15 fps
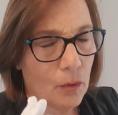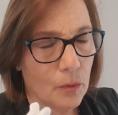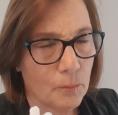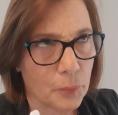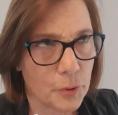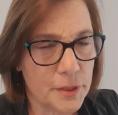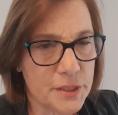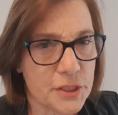
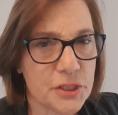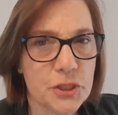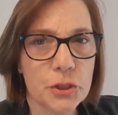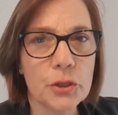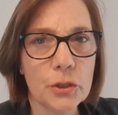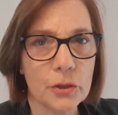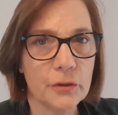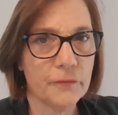
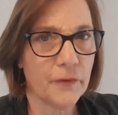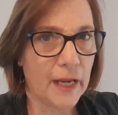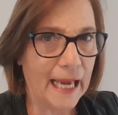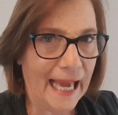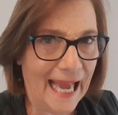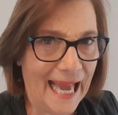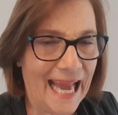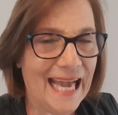preserve
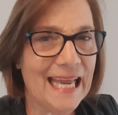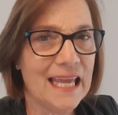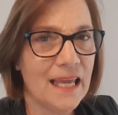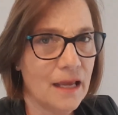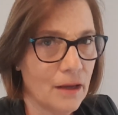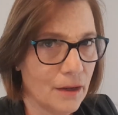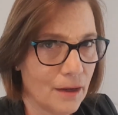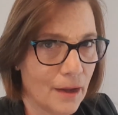
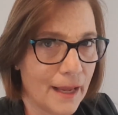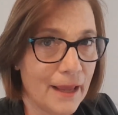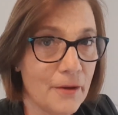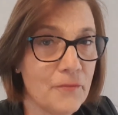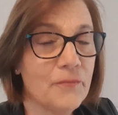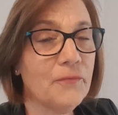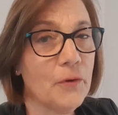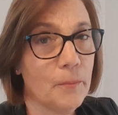any
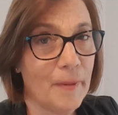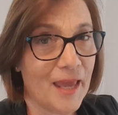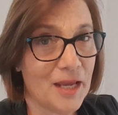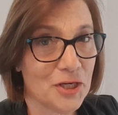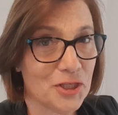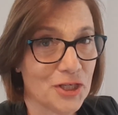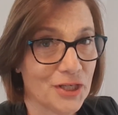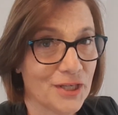
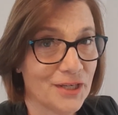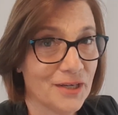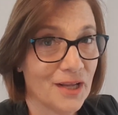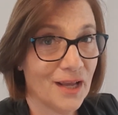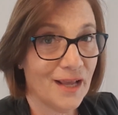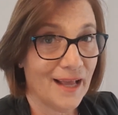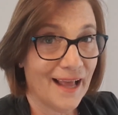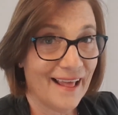information
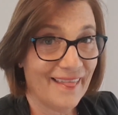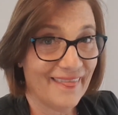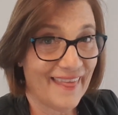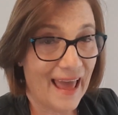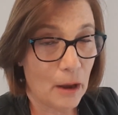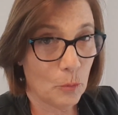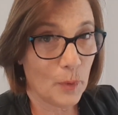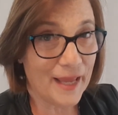
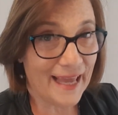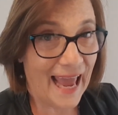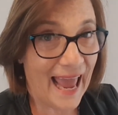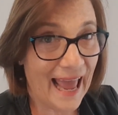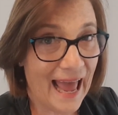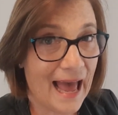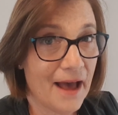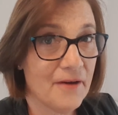that we
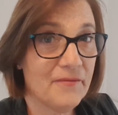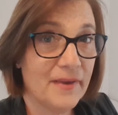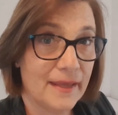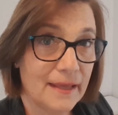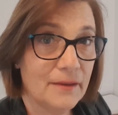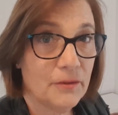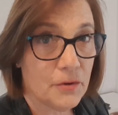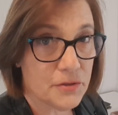have
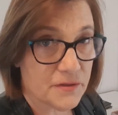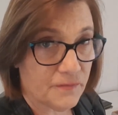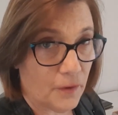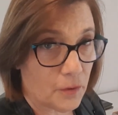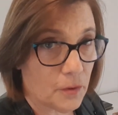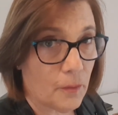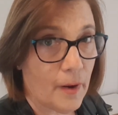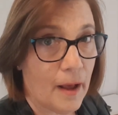in those
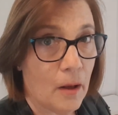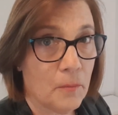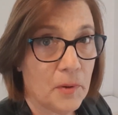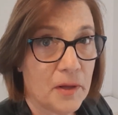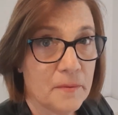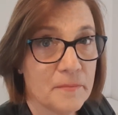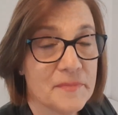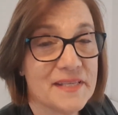photo
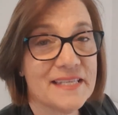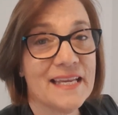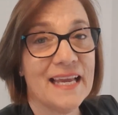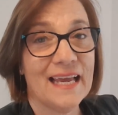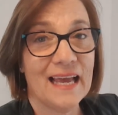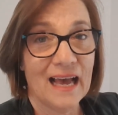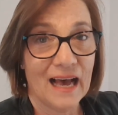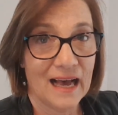albums
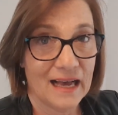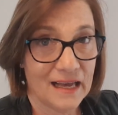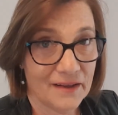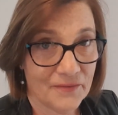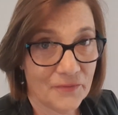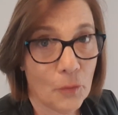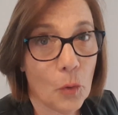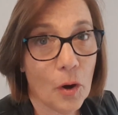
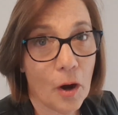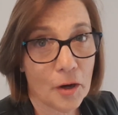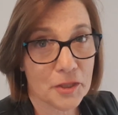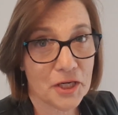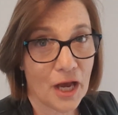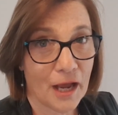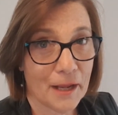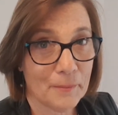for our
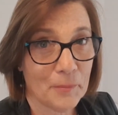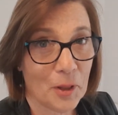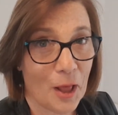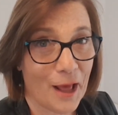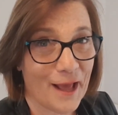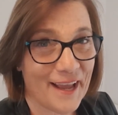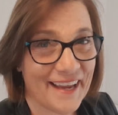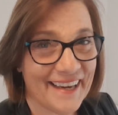
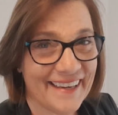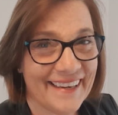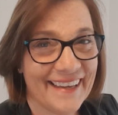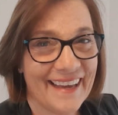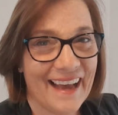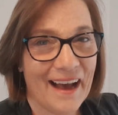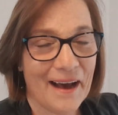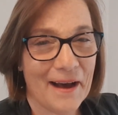timeline.
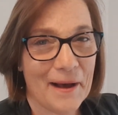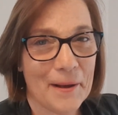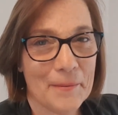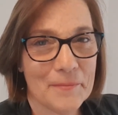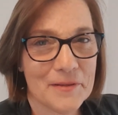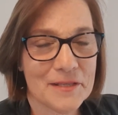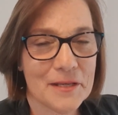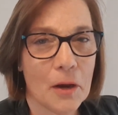
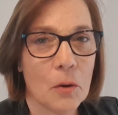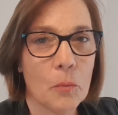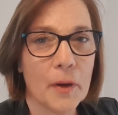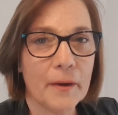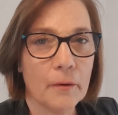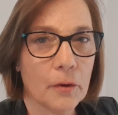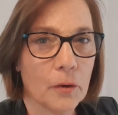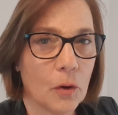So
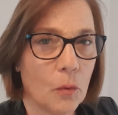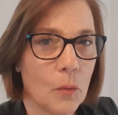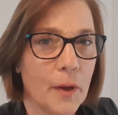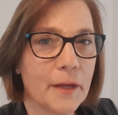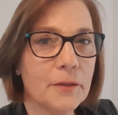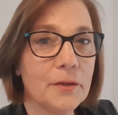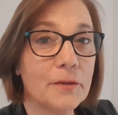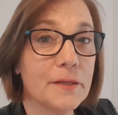we
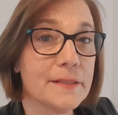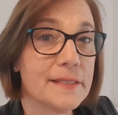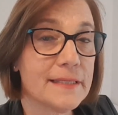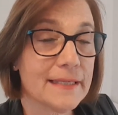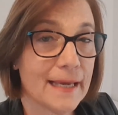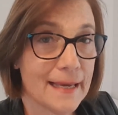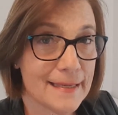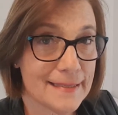going to
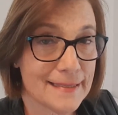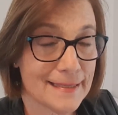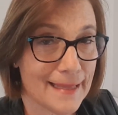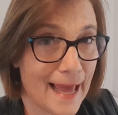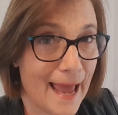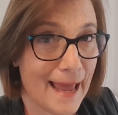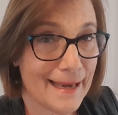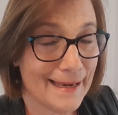discuss
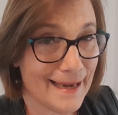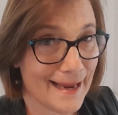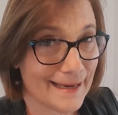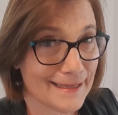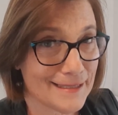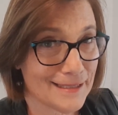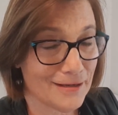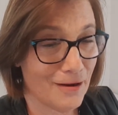that
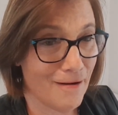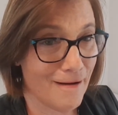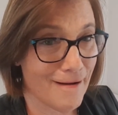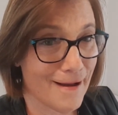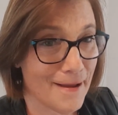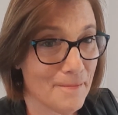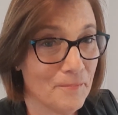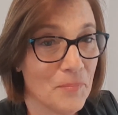next
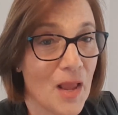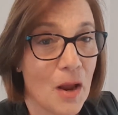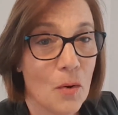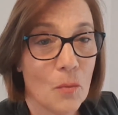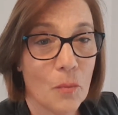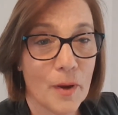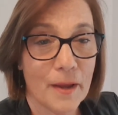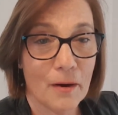time.
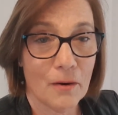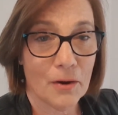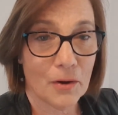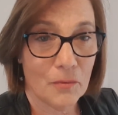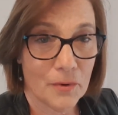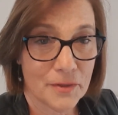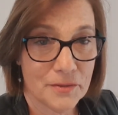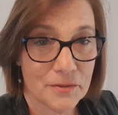We are
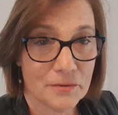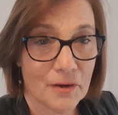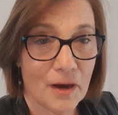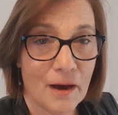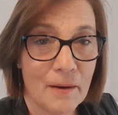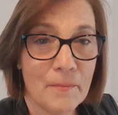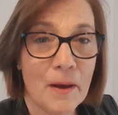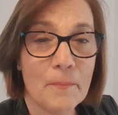going to
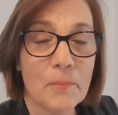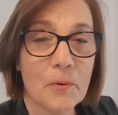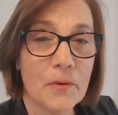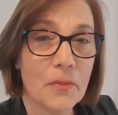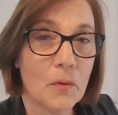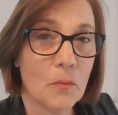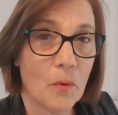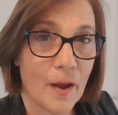come up with
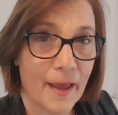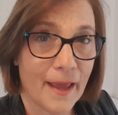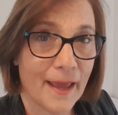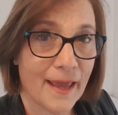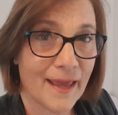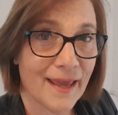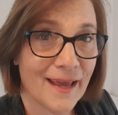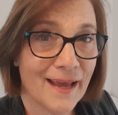a
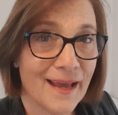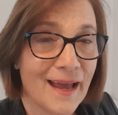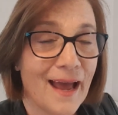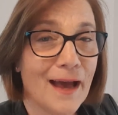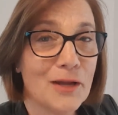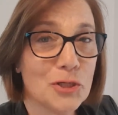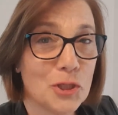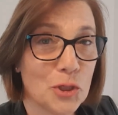way
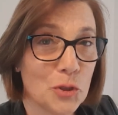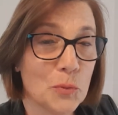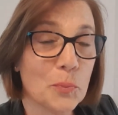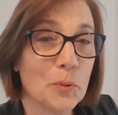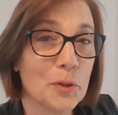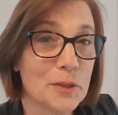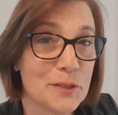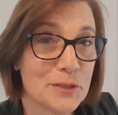to
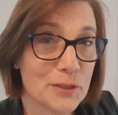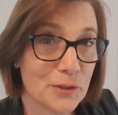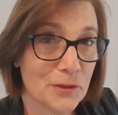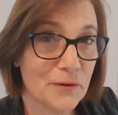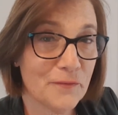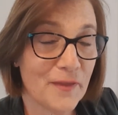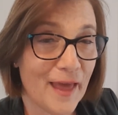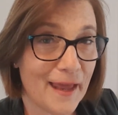
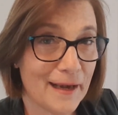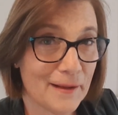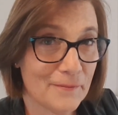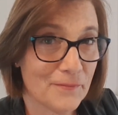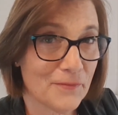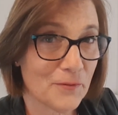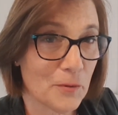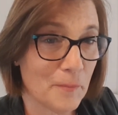preserve that
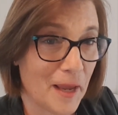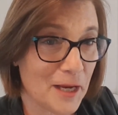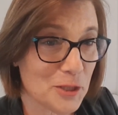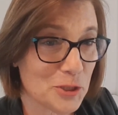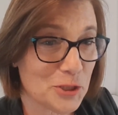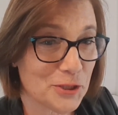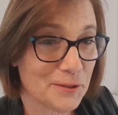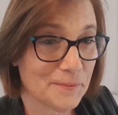
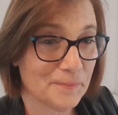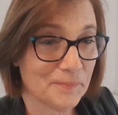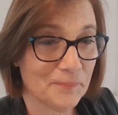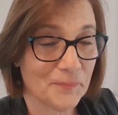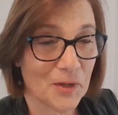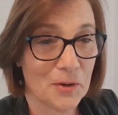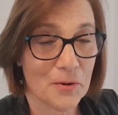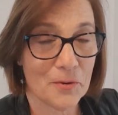information.
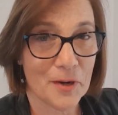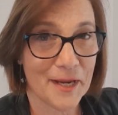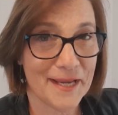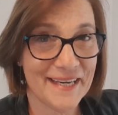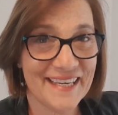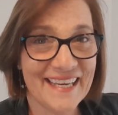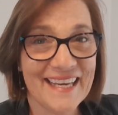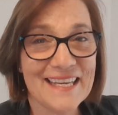All
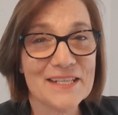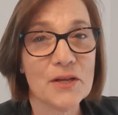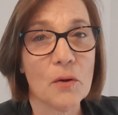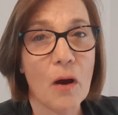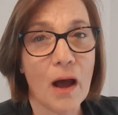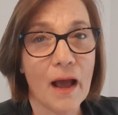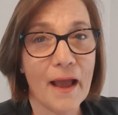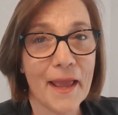right,
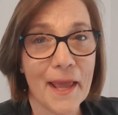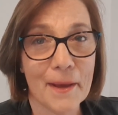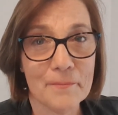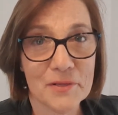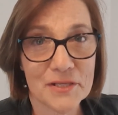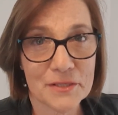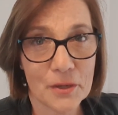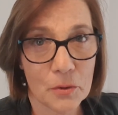so I am
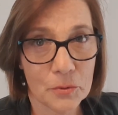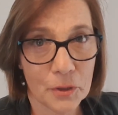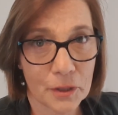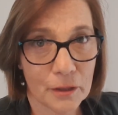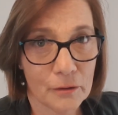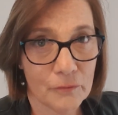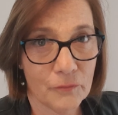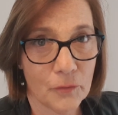so
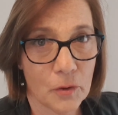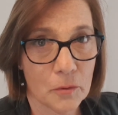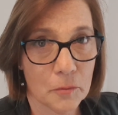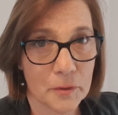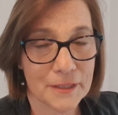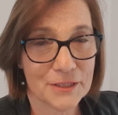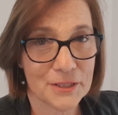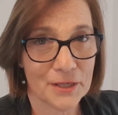looking
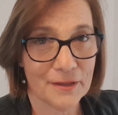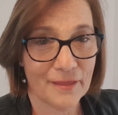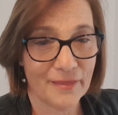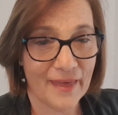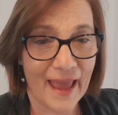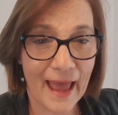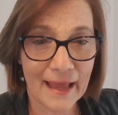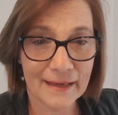forward to
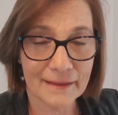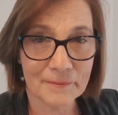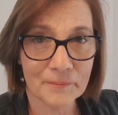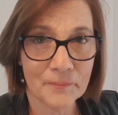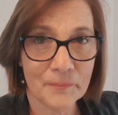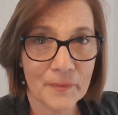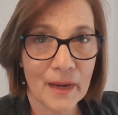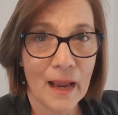that.
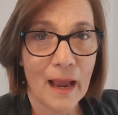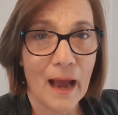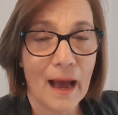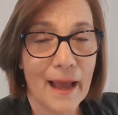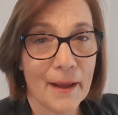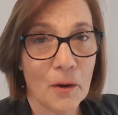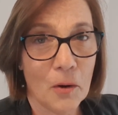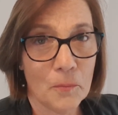
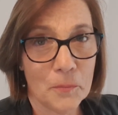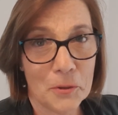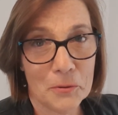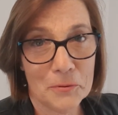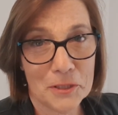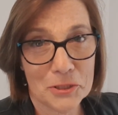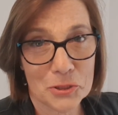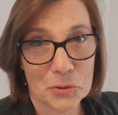I hope you
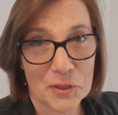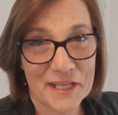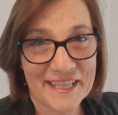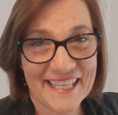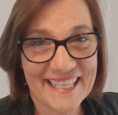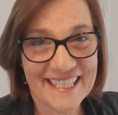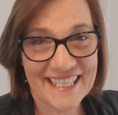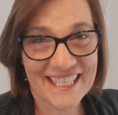enjoyed
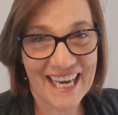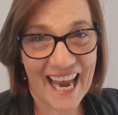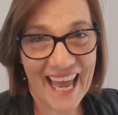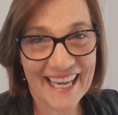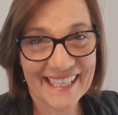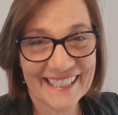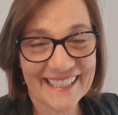this chat,